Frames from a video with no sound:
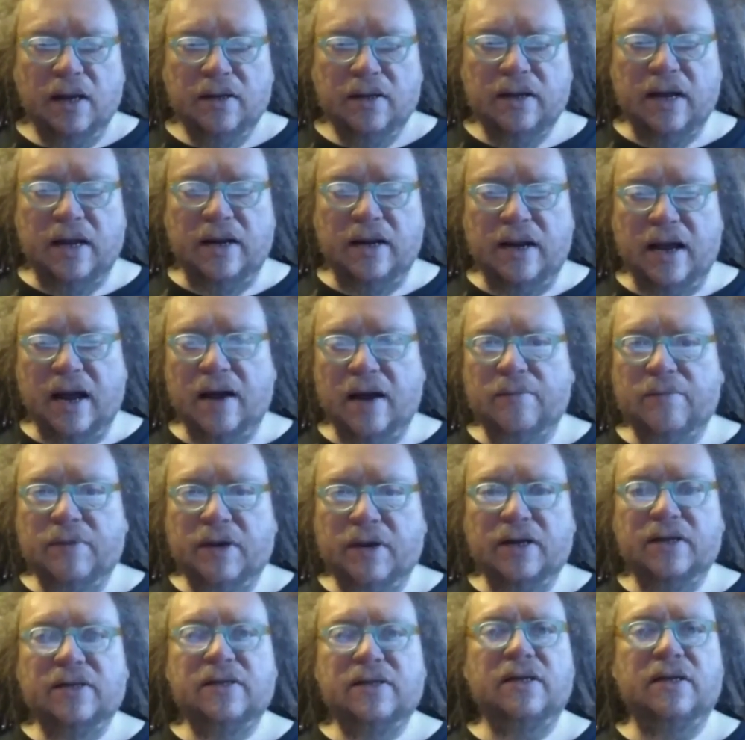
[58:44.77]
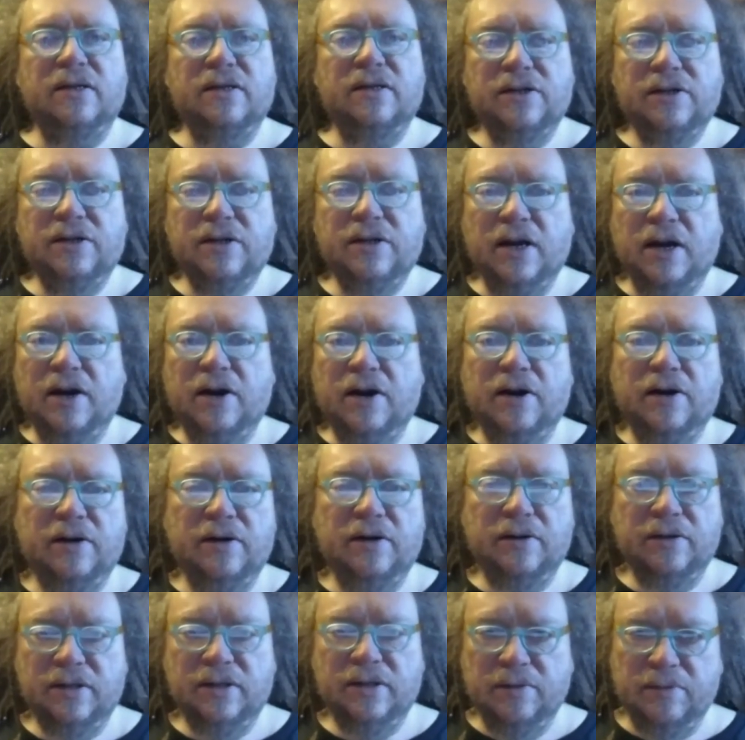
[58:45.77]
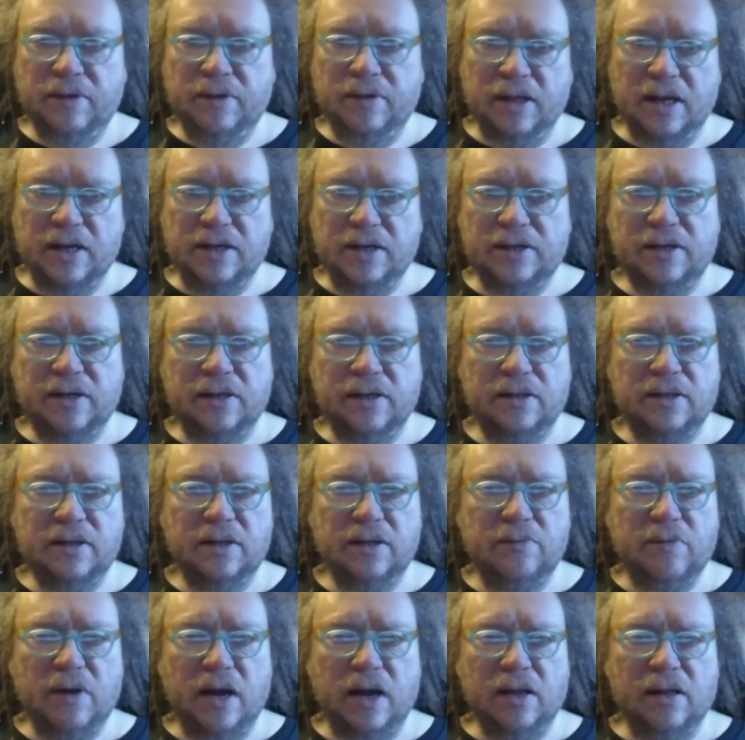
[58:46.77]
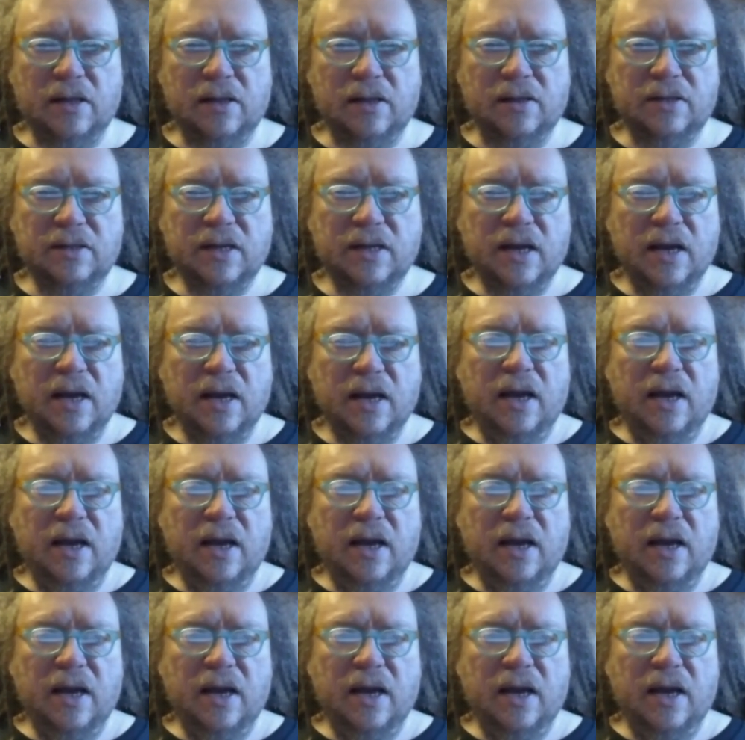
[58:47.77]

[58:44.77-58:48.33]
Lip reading: dynamics and shared simulations and models.